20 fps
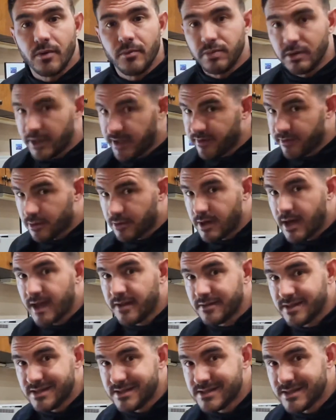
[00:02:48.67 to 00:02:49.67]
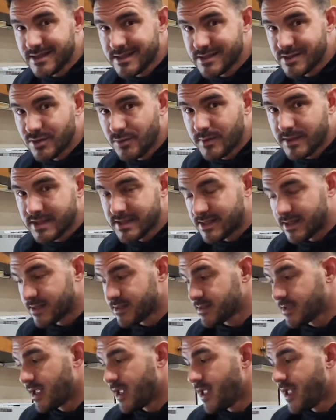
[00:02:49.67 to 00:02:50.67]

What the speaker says: Believe it or not, these things do exist,